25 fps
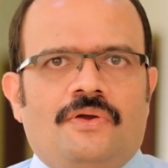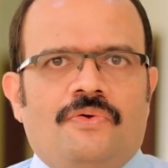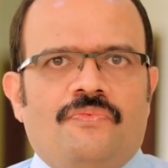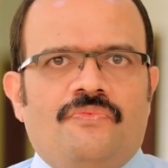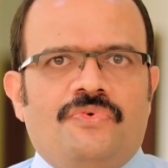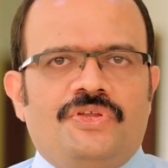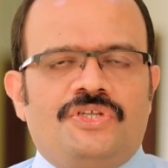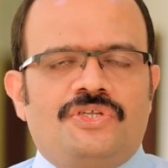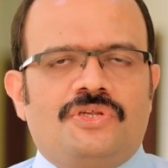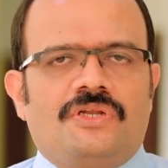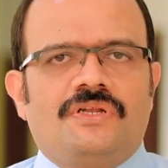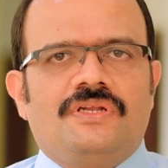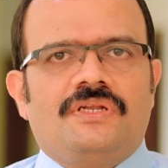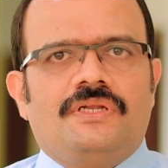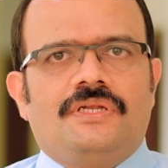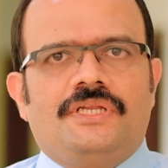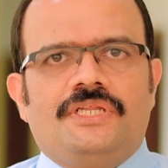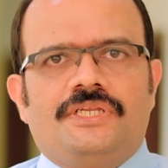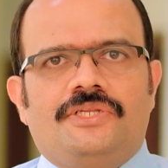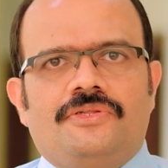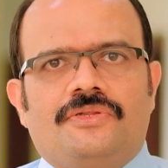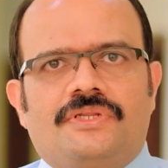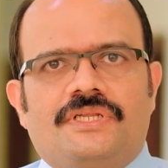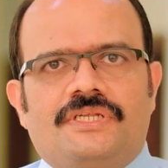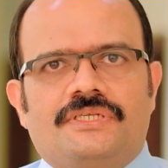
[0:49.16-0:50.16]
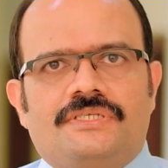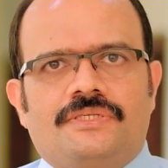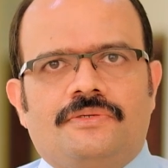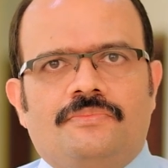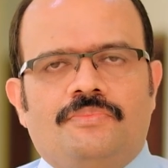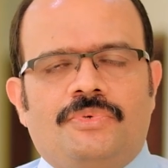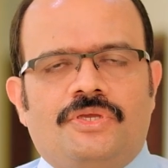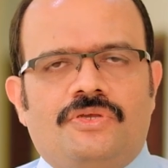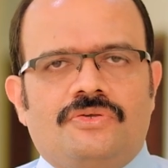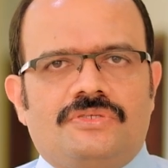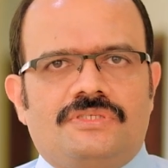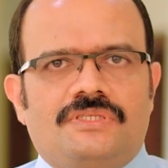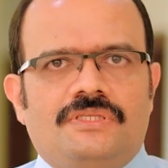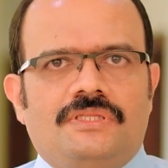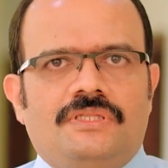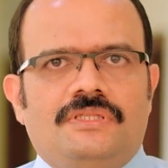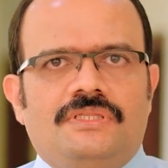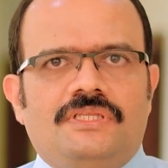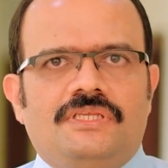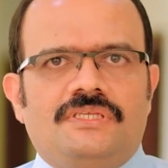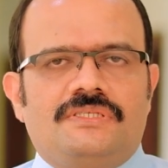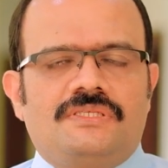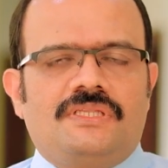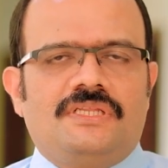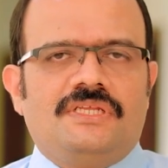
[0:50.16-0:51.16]
visual deterioration, because
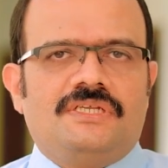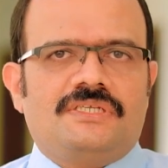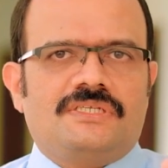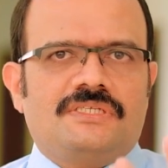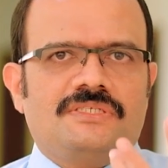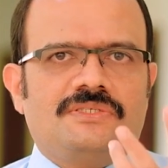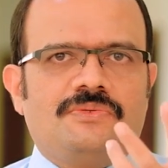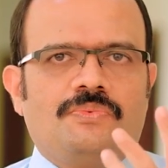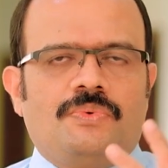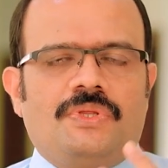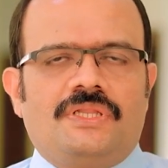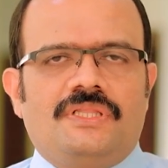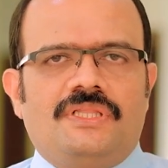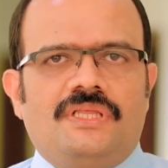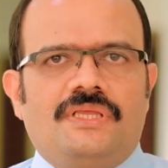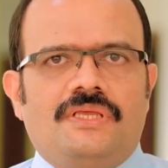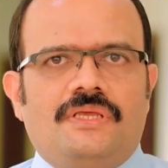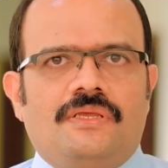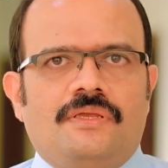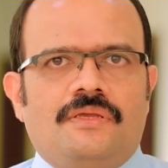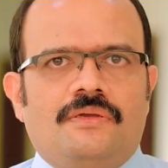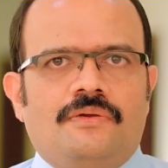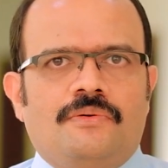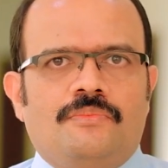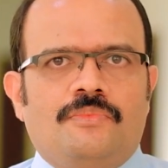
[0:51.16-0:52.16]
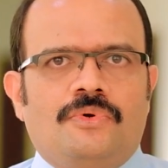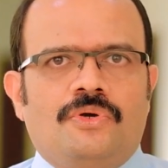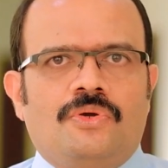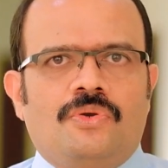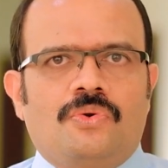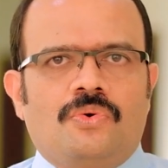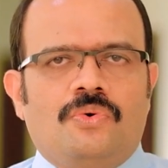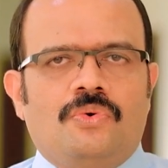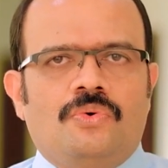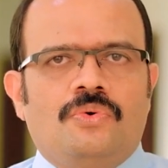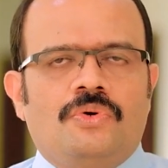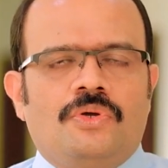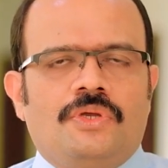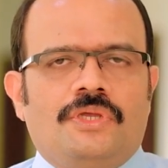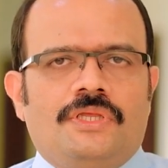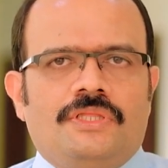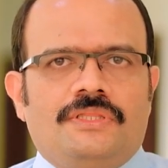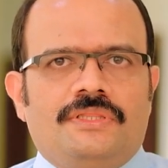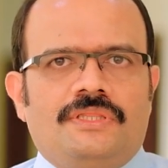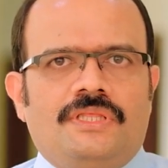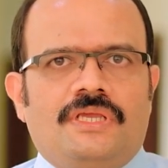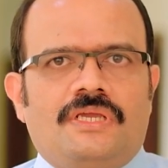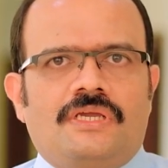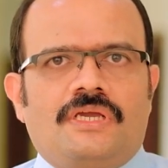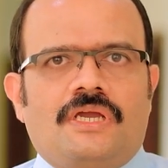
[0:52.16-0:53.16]
these lesions, when they grow,
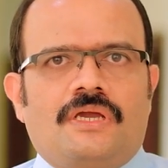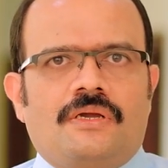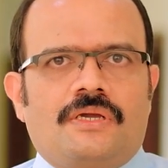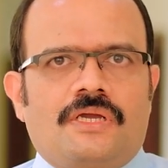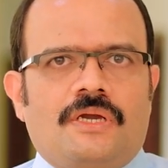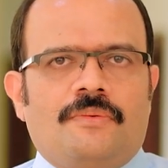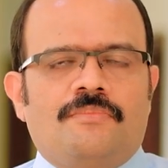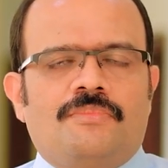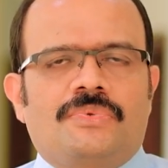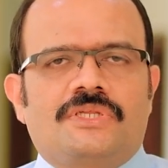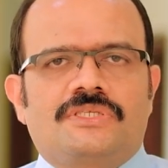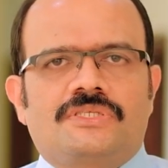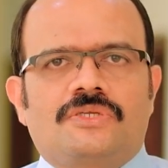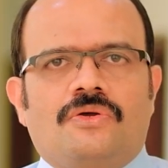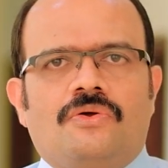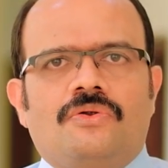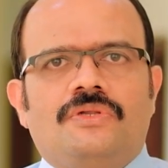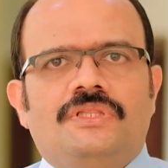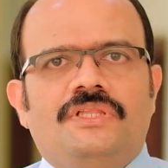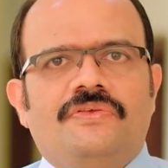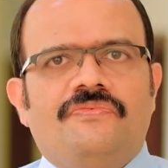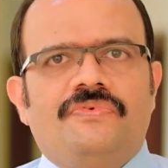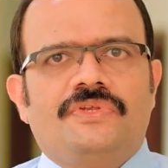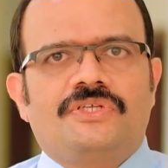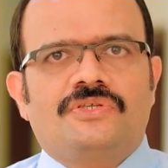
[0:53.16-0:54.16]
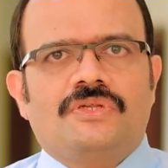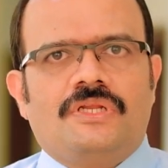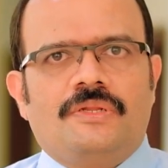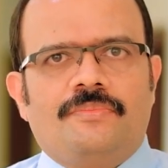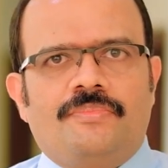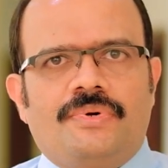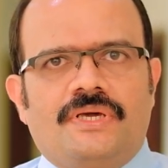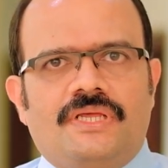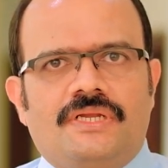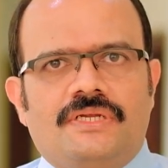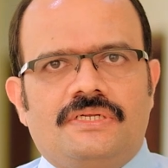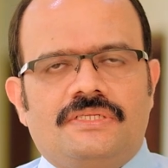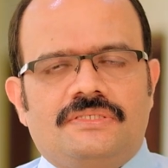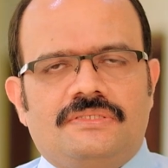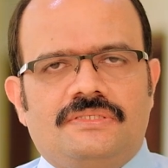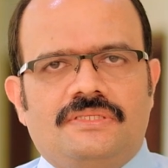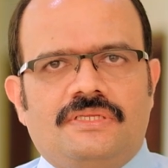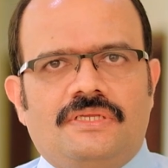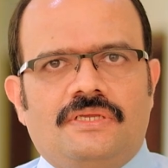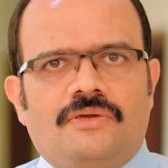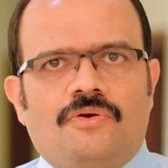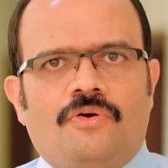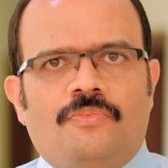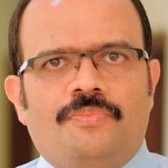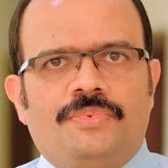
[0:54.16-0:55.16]
they compress on the visual apparatus,
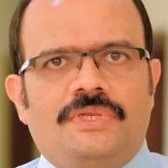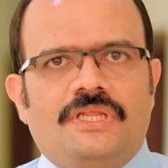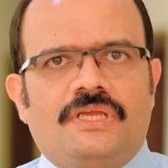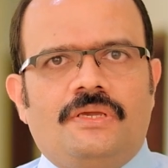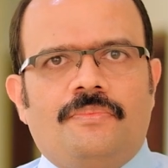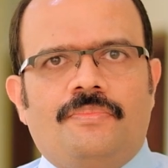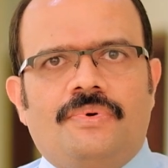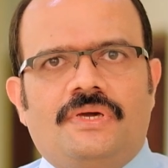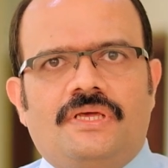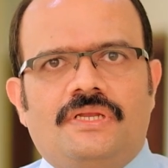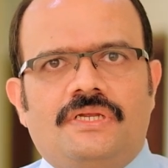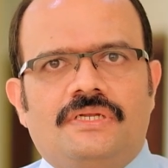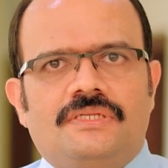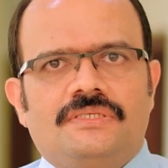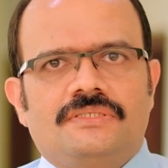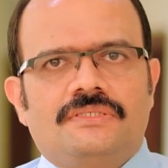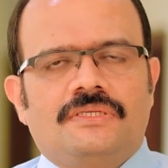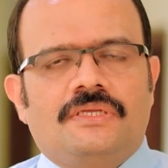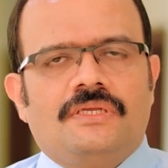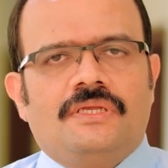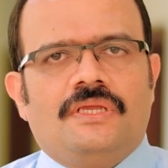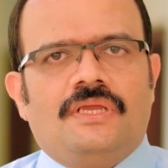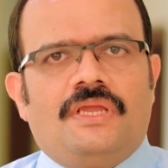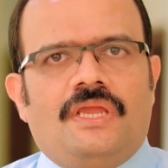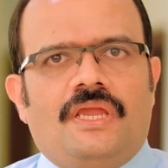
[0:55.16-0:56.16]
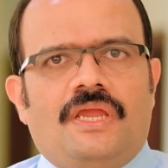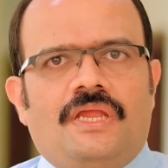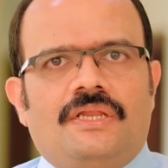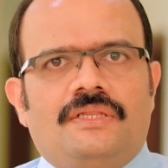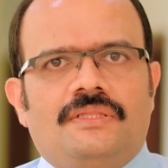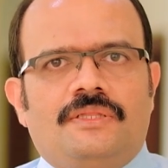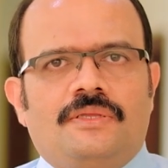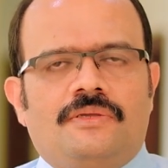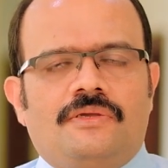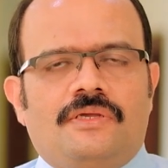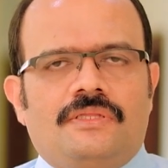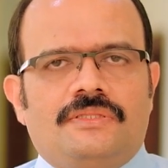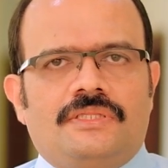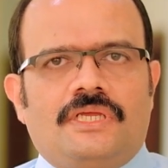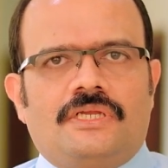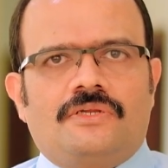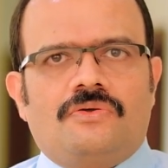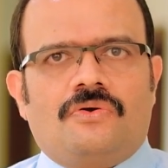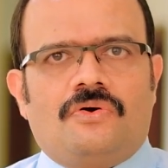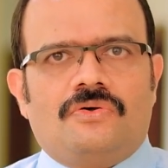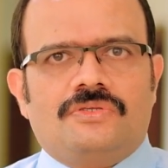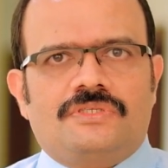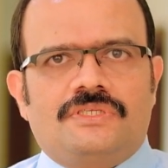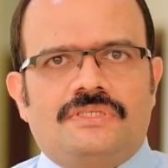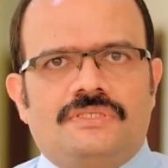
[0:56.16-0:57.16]
the optic apparatus, and that
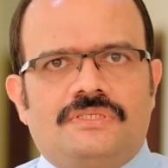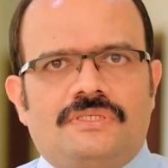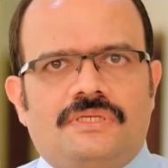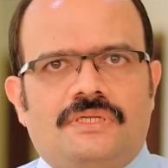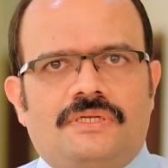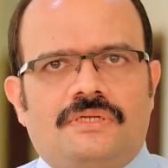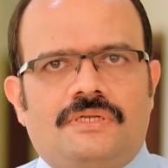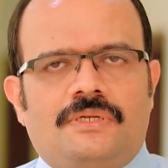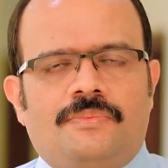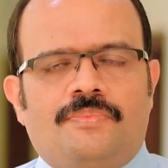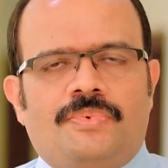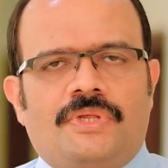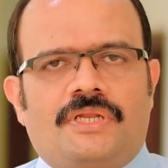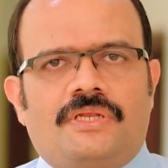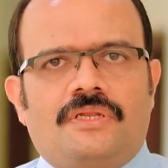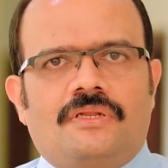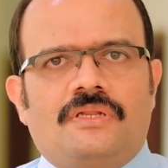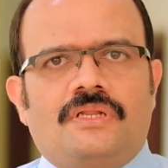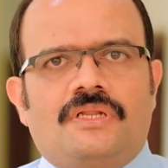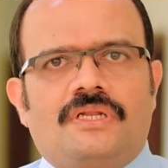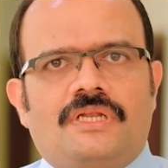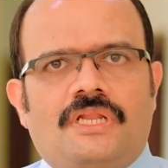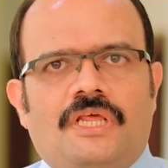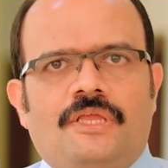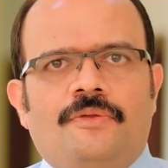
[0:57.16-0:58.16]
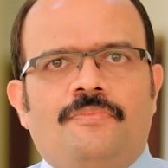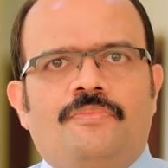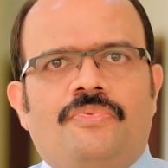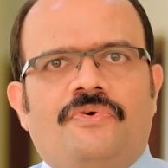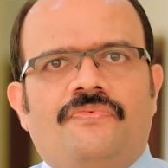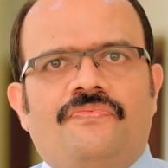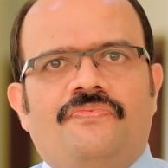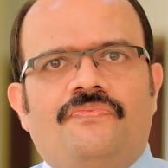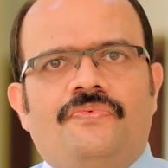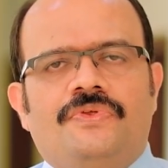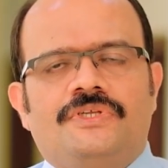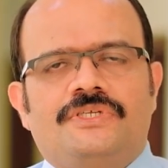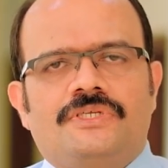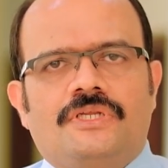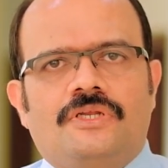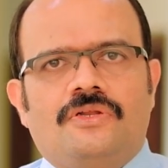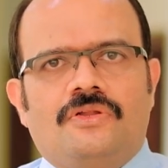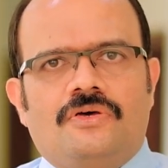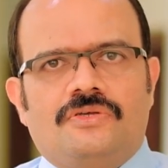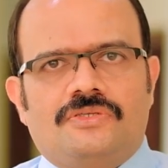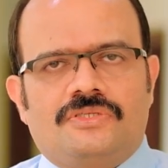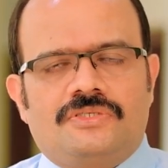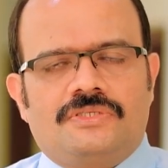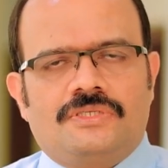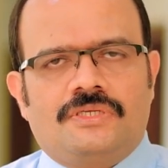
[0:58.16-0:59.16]
causes a particular type of visual
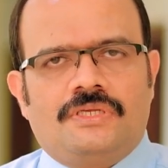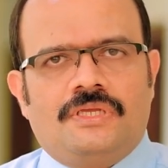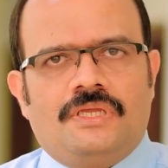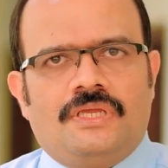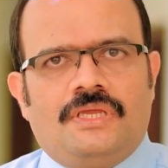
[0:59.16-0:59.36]
loss.